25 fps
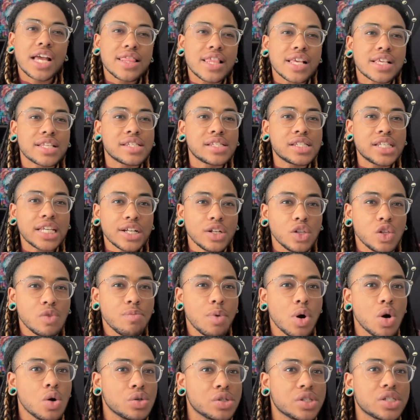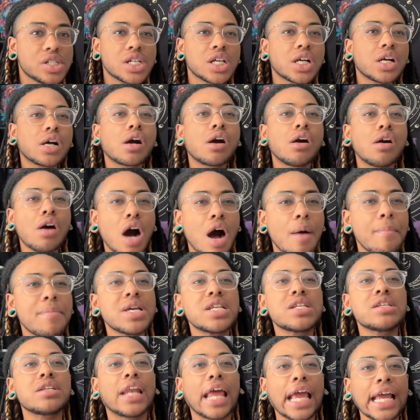The single most
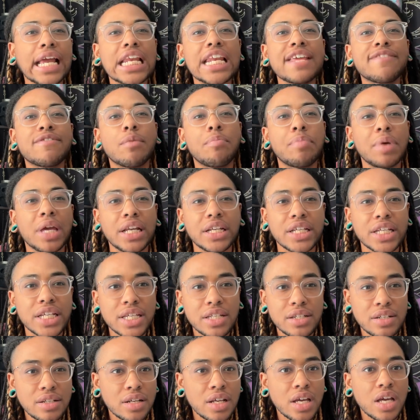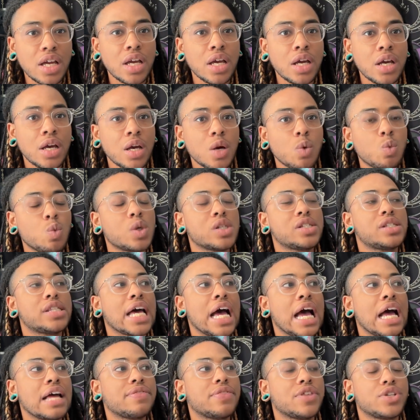common negative opinion was
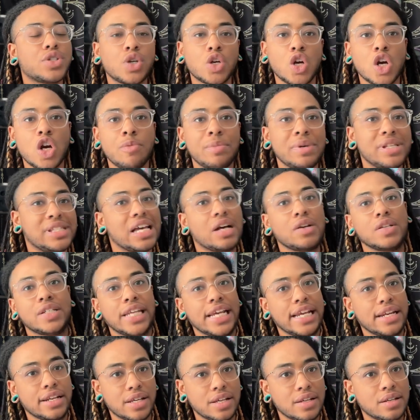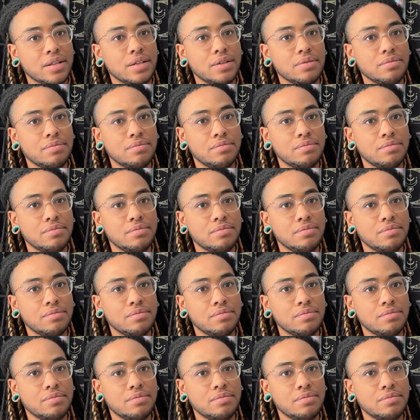that the term is outdated.